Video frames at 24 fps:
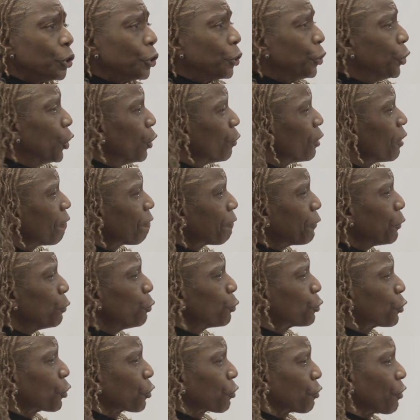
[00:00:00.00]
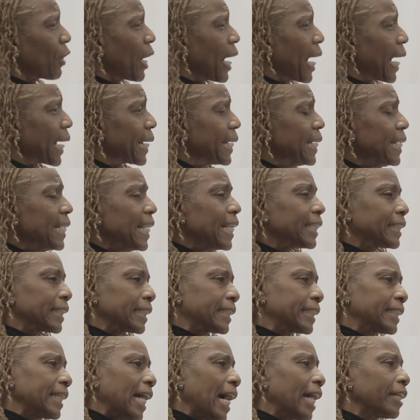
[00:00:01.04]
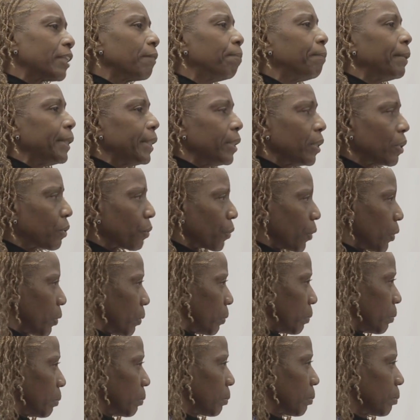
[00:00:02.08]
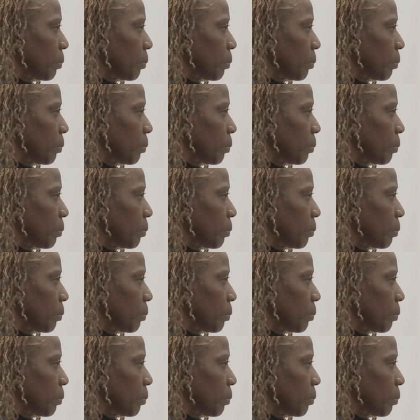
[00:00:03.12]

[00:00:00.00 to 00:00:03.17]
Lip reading: You refuse to cry as a sign of being grown.